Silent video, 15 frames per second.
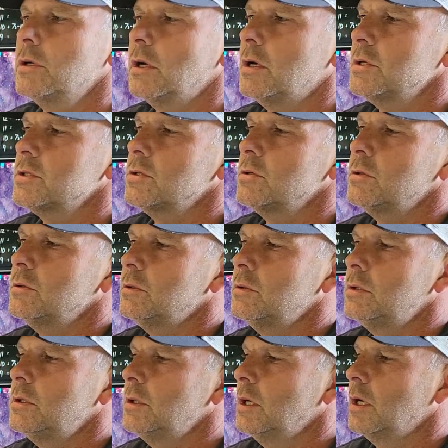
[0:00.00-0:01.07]
also
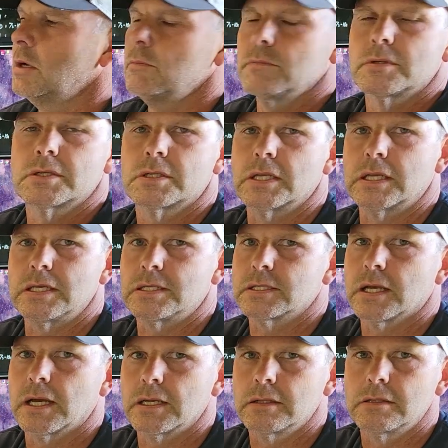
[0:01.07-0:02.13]
sticky
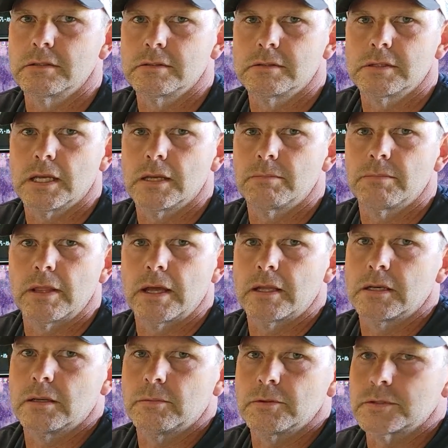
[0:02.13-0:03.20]
side tape that,
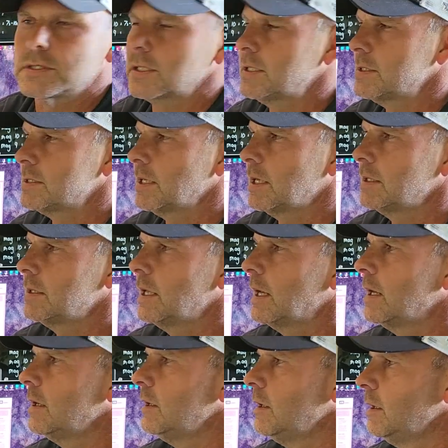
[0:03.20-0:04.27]
double sticky side
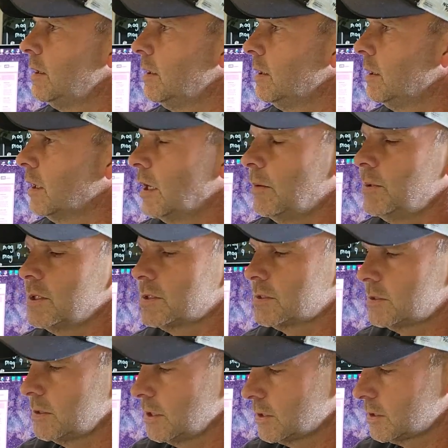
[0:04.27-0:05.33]
that.
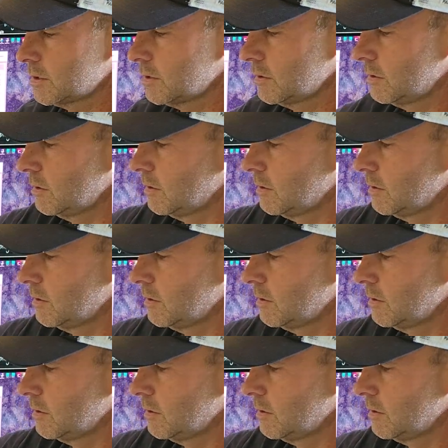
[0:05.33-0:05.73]
It's